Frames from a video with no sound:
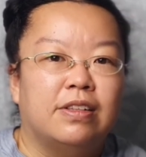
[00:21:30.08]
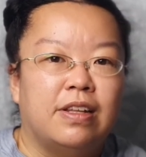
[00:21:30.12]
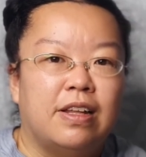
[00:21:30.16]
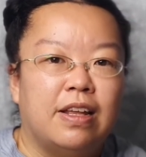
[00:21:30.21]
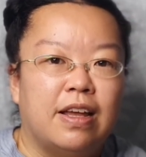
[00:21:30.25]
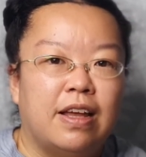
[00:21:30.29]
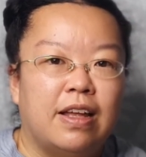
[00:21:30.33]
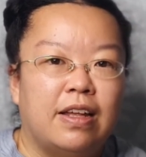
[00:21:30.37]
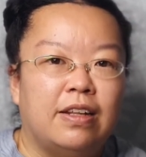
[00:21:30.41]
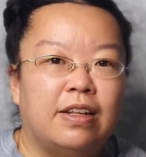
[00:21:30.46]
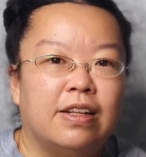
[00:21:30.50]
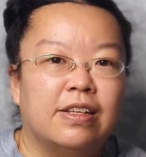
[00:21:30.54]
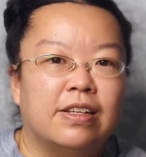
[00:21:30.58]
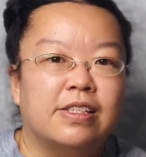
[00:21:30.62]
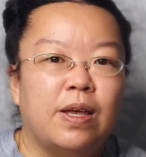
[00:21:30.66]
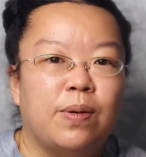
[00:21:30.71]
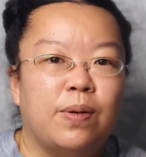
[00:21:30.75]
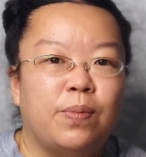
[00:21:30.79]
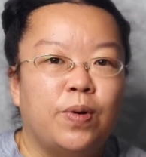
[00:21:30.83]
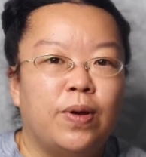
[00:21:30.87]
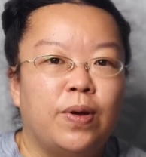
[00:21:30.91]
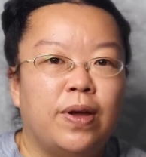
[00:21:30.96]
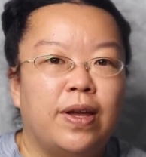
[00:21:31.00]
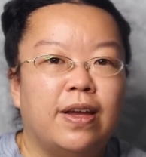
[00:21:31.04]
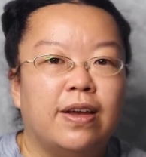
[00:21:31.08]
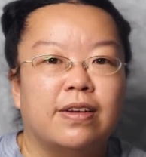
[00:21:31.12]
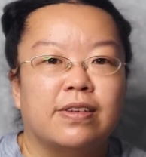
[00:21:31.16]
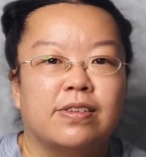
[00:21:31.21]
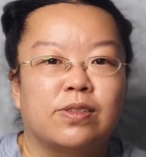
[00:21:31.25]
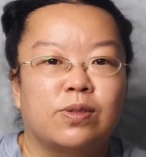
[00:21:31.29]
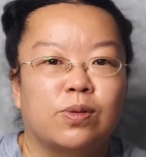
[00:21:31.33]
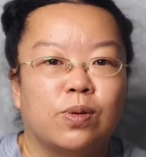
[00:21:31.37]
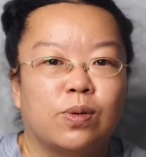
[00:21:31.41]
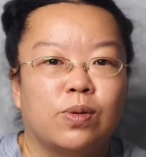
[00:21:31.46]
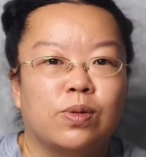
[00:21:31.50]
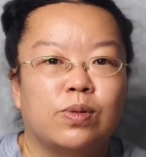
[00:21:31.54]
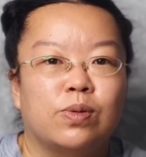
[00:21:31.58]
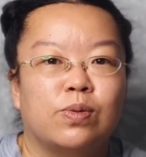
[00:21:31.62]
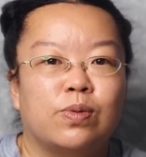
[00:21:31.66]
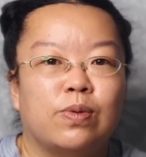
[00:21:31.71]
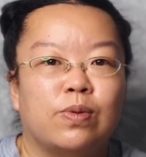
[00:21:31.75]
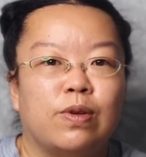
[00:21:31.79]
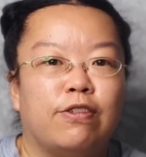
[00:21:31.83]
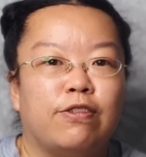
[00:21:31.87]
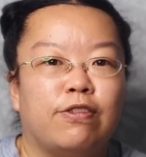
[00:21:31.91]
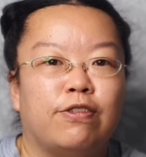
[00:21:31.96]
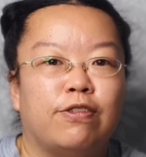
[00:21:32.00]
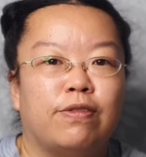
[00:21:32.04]
In the same way as those
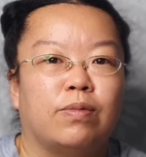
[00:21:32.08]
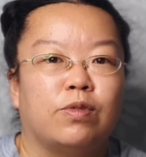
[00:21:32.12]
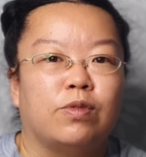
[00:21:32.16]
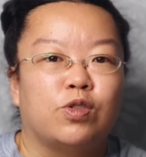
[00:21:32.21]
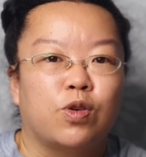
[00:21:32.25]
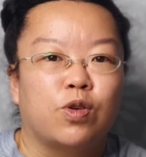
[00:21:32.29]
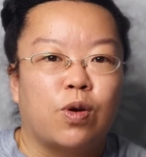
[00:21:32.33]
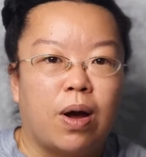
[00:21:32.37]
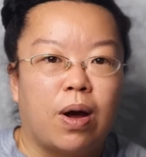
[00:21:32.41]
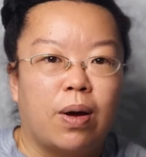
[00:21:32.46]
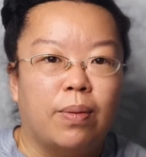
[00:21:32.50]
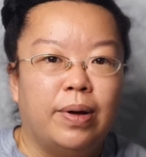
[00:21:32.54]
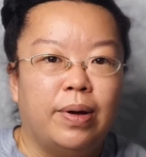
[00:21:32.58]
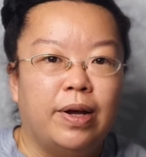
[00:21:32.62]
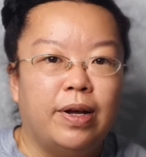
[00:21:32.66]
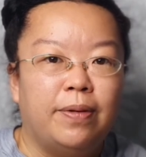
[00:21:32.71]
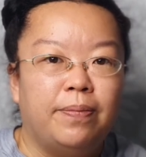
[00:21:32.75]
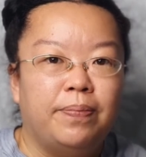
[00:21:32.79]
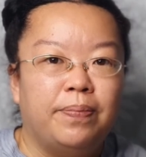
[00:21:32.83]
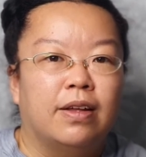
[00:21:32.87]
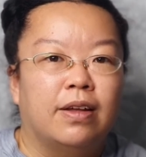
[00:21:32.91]
with trauma,